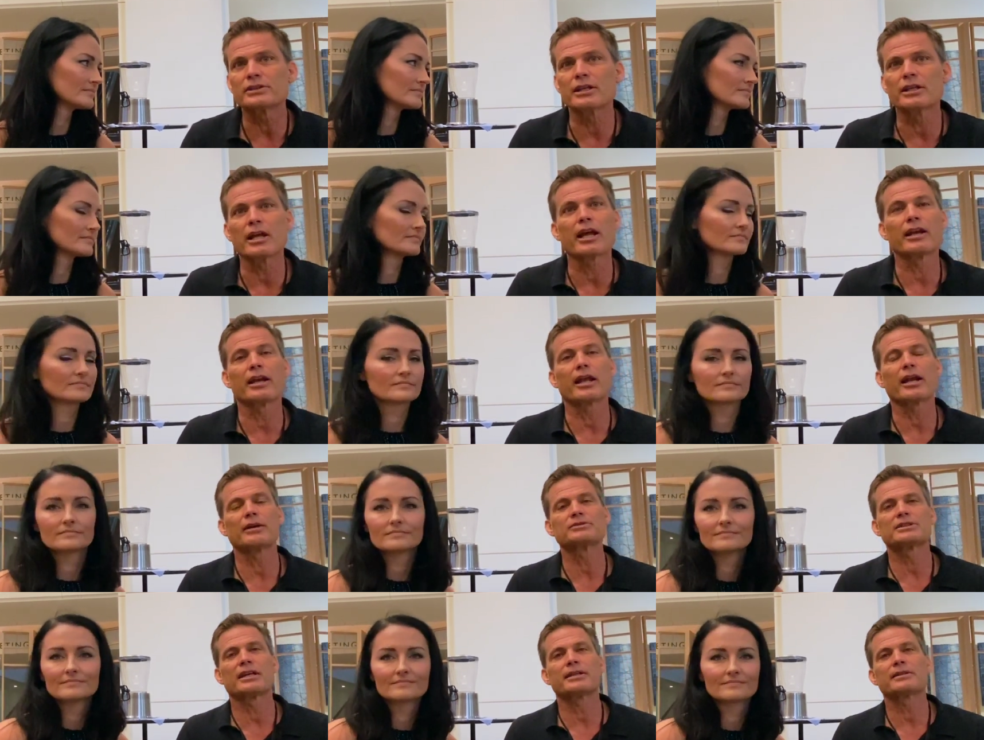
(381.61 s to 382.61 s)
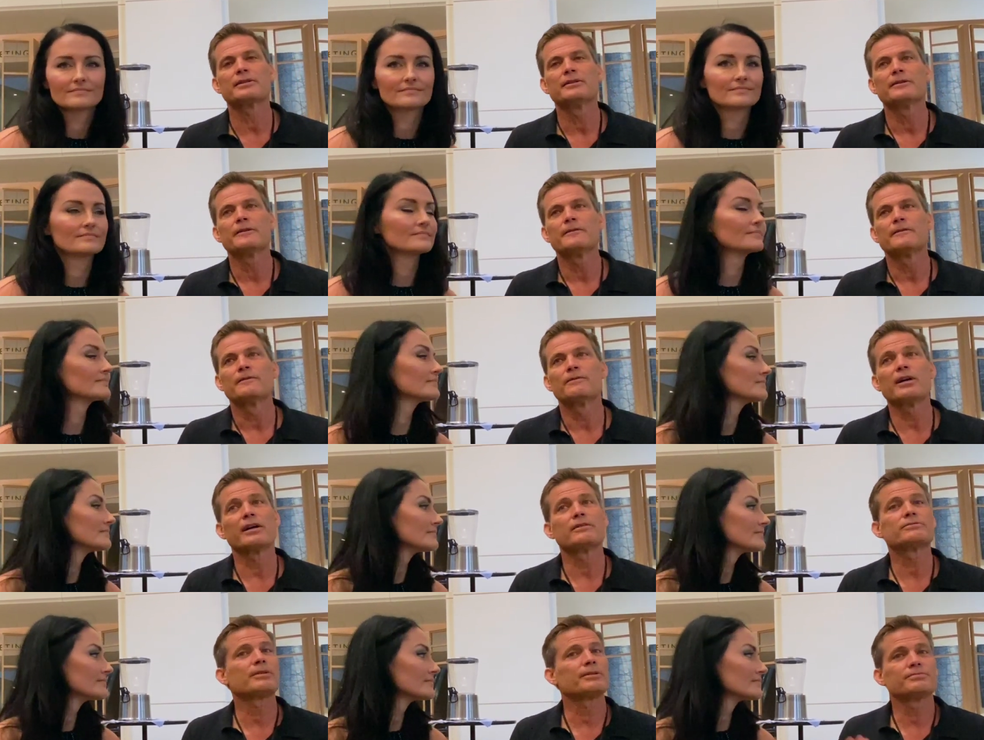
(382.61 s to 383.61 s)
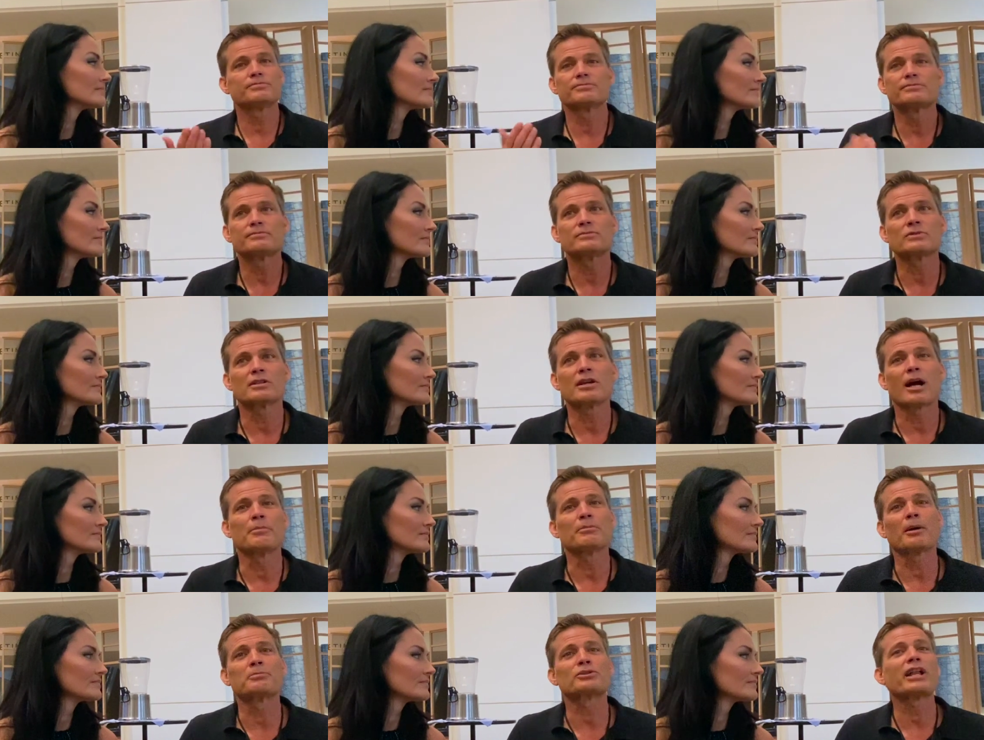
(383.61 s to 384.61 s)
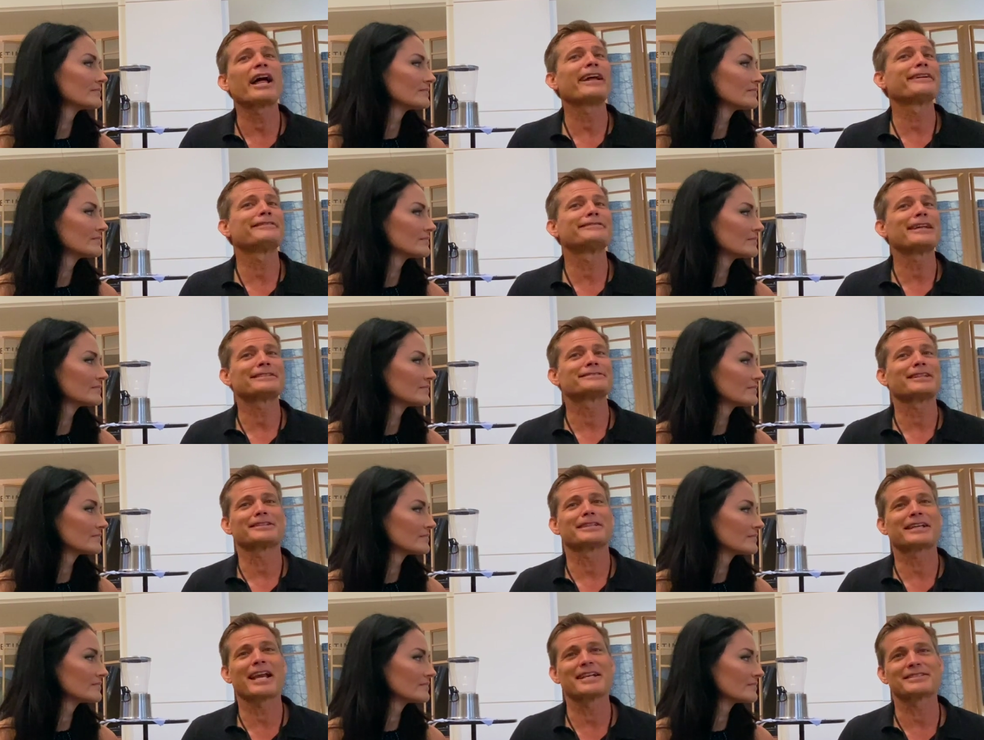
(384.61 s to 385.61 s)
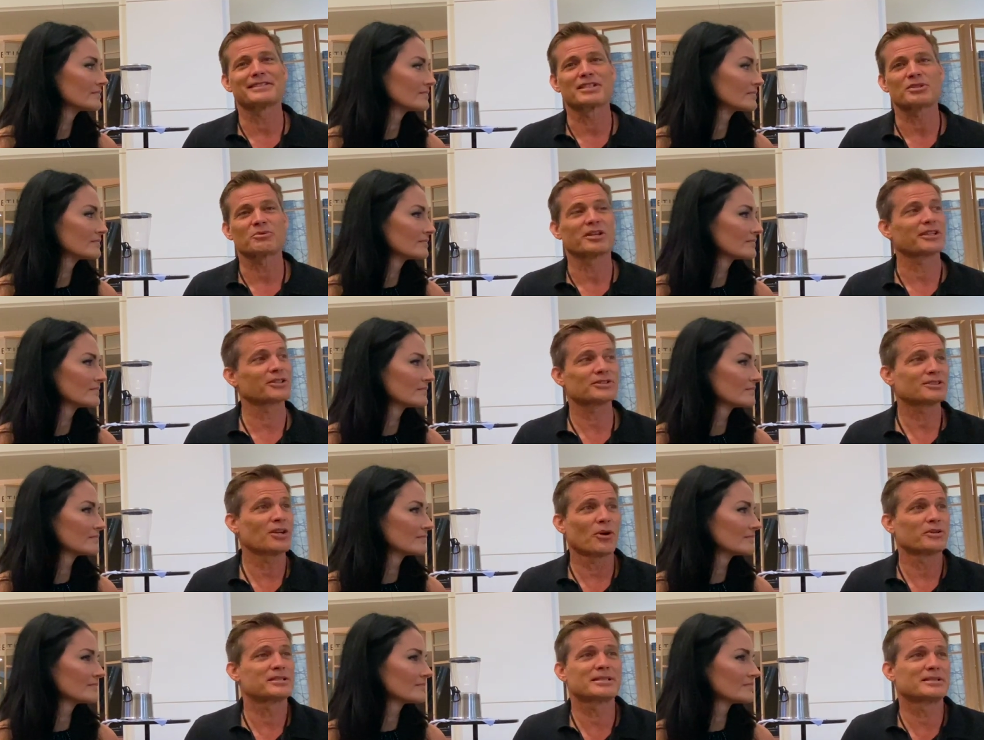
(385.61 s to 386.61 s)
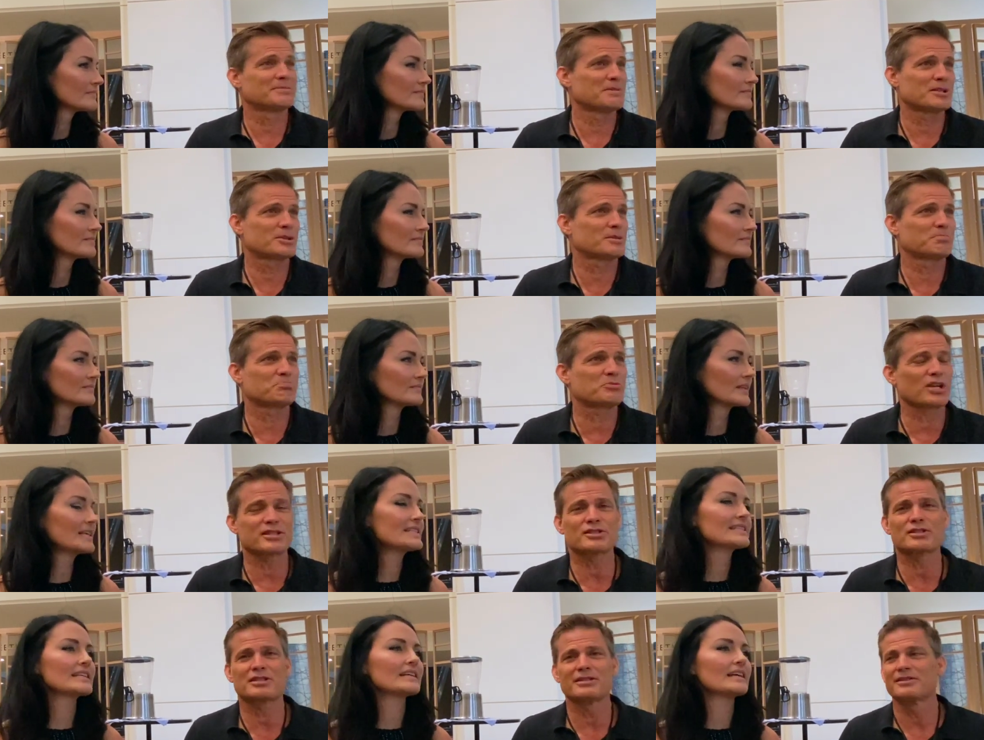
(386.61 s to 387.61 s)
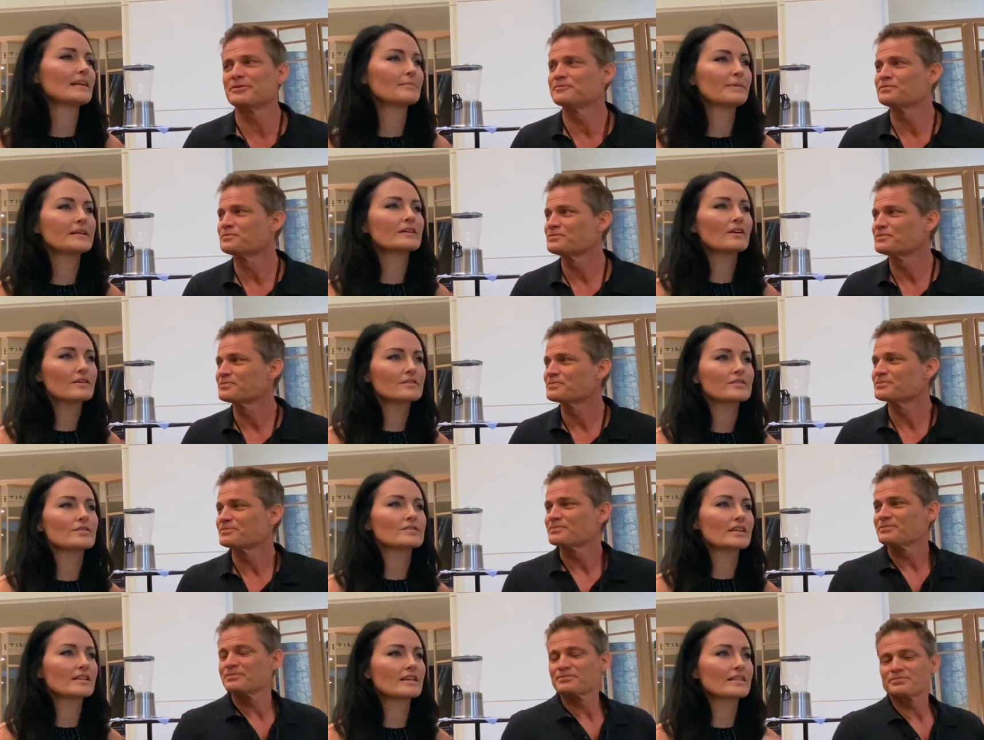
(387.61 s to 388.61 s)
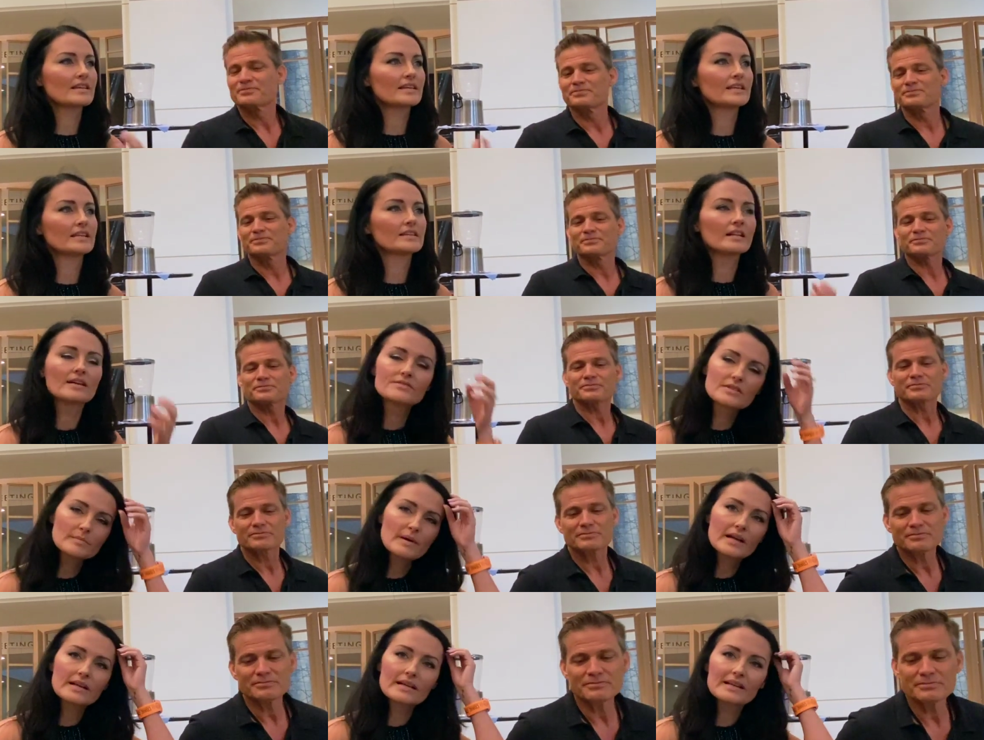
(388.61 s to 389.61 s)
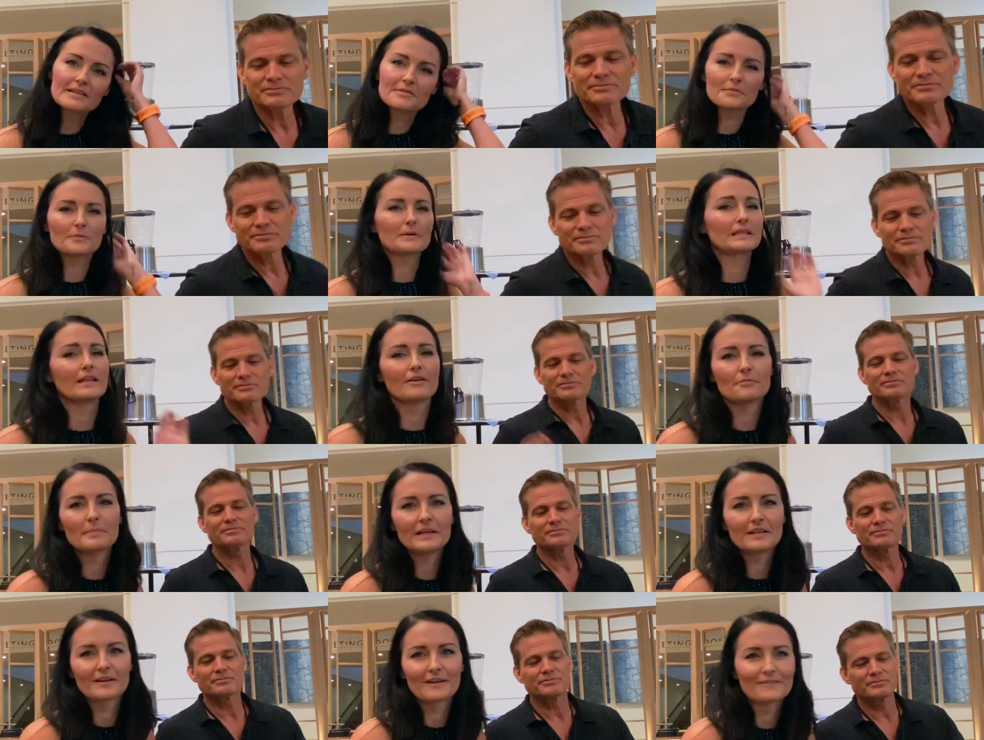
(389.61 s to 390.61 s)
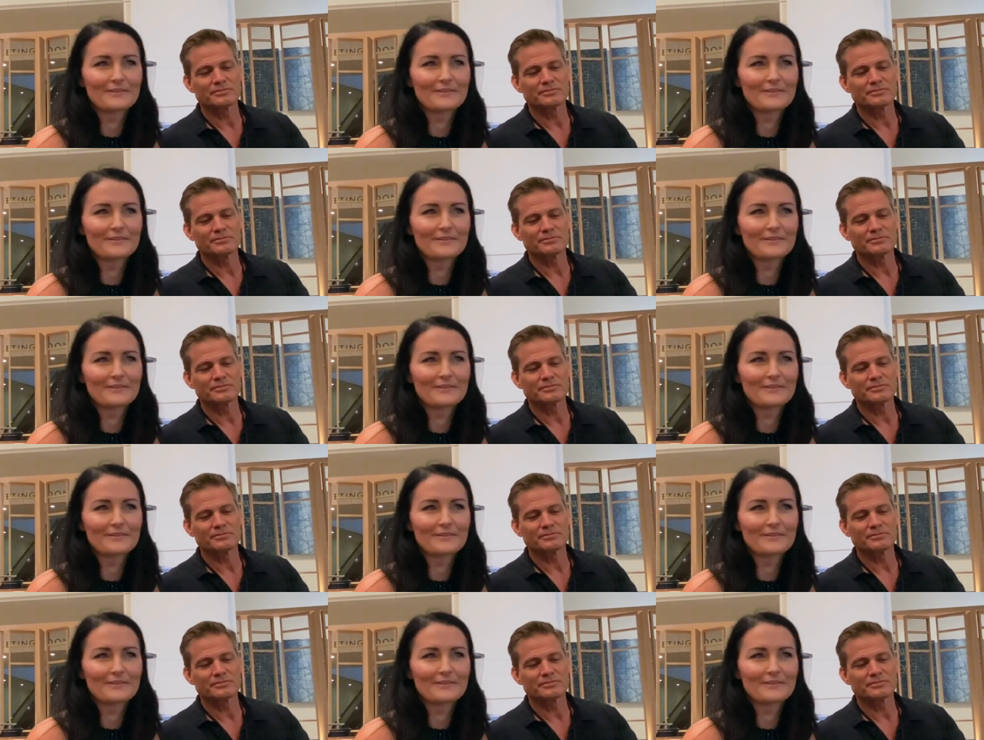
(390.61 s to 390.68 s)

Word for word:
Speaker 1: And, and, and I was like, well, I'm, I'm, glad that's not the case in this one. He goes, no, it's, it's just. Said,
Speaker 2: and Peter also said the thing he loves about it. We love Peter.